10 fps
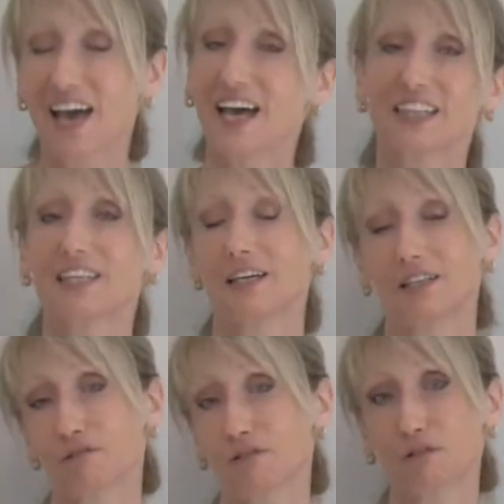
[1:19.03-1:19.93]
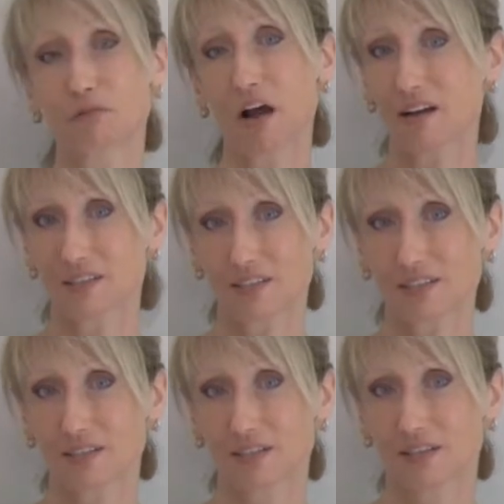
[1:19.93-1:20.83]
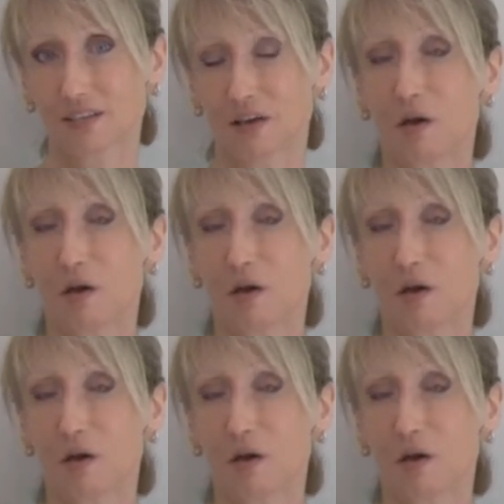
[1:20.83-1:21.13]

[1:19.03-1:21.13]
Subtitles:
at the end of your practice.